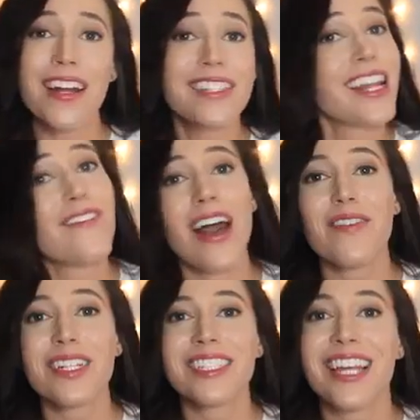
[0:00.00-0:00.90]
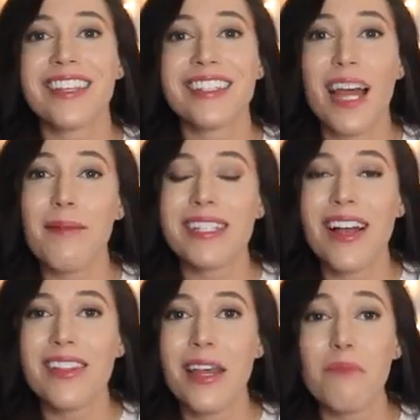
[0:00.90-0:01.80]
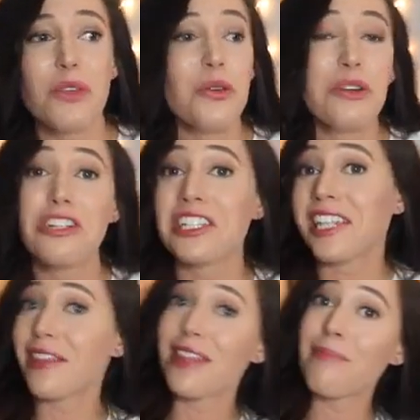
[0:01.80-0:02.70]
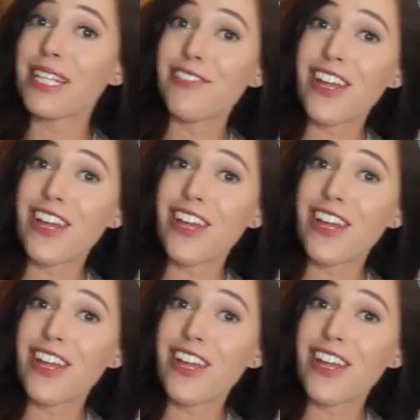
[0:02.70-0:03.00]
but instead of having to take the time to tell them, you can just send them this